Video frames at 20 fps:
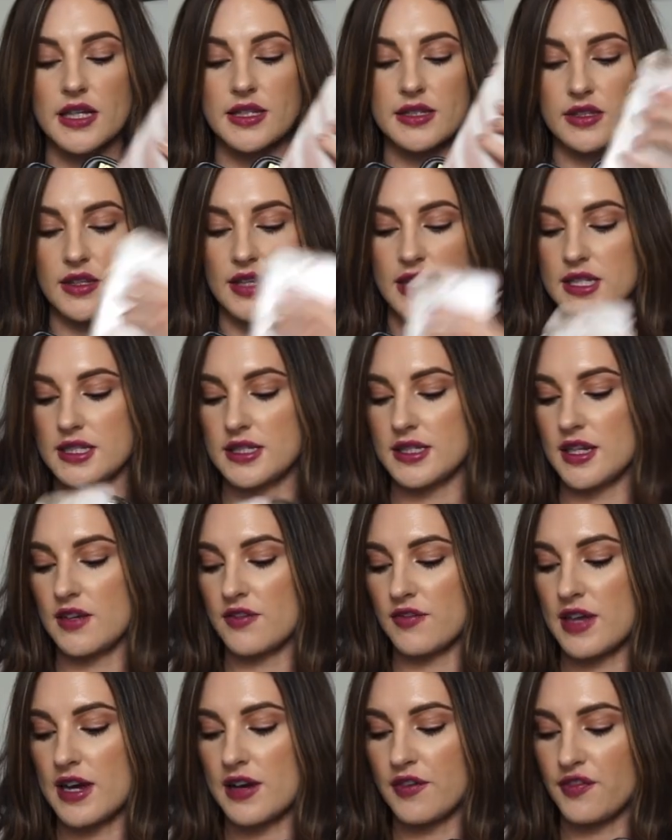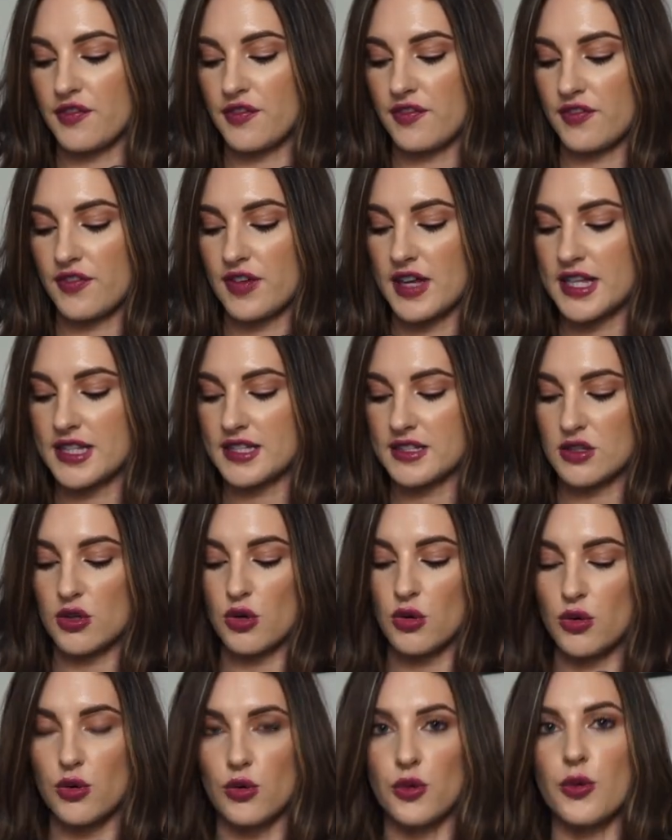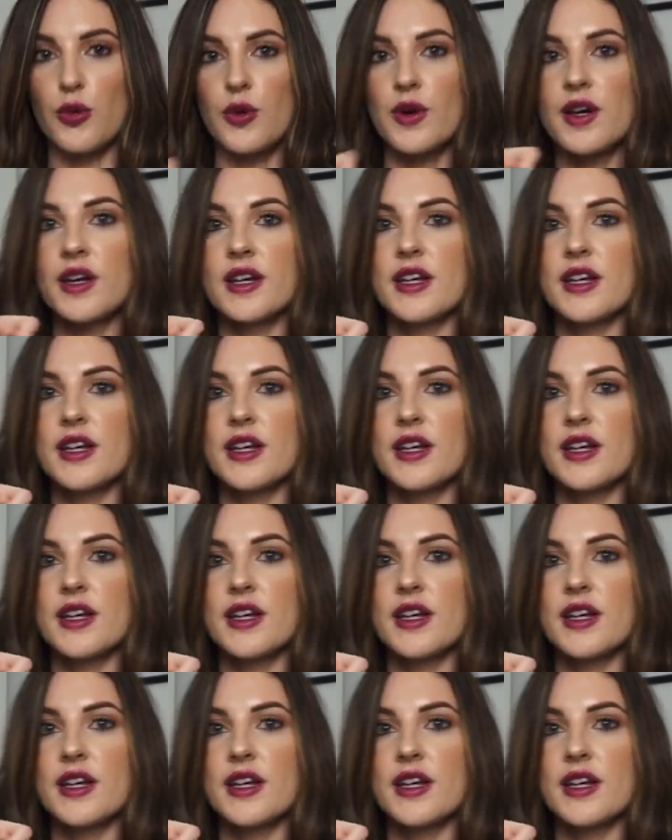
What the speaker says: so let's see if that fits. Oh,